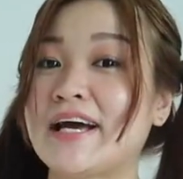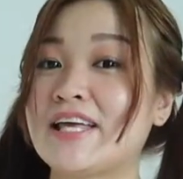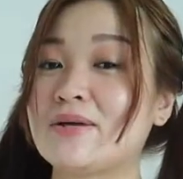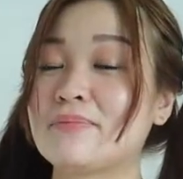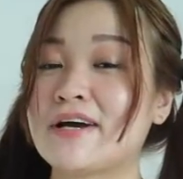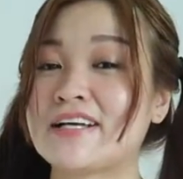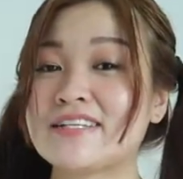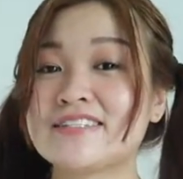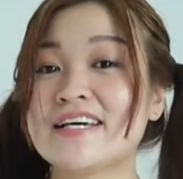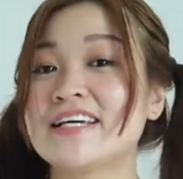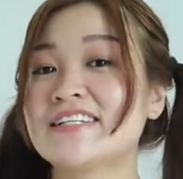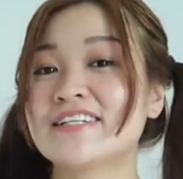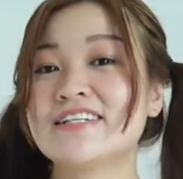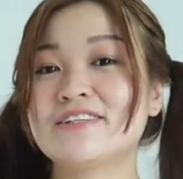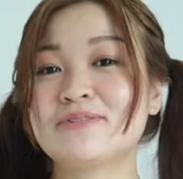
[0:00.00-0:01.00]
I'm in my
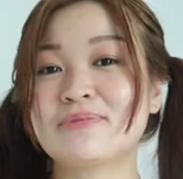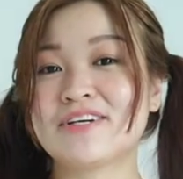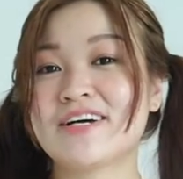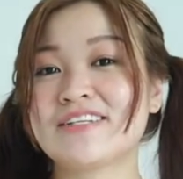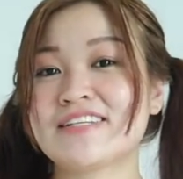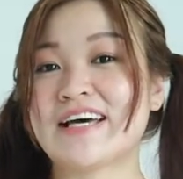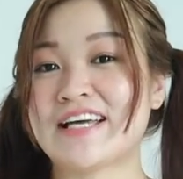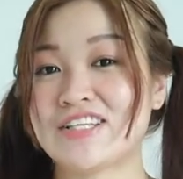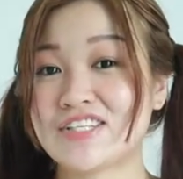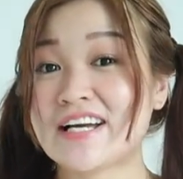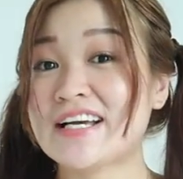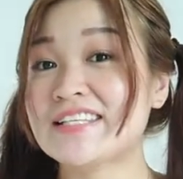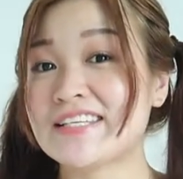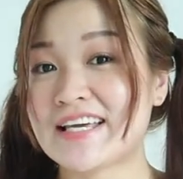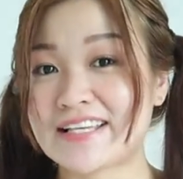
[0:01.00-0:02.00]
exercise clothes because I
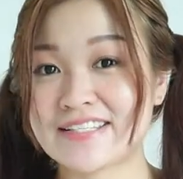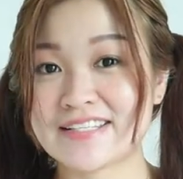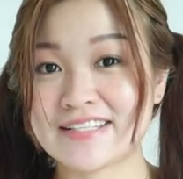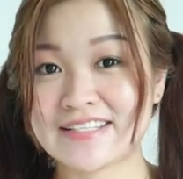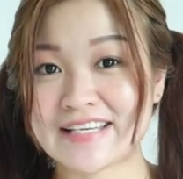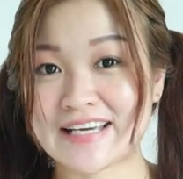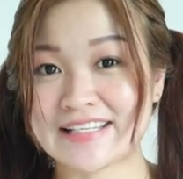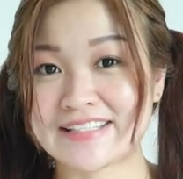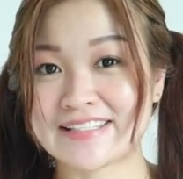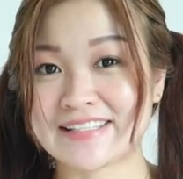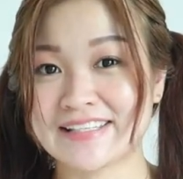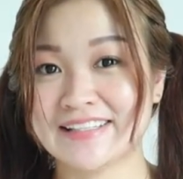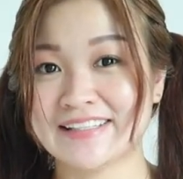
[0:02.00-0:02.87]
just exercise.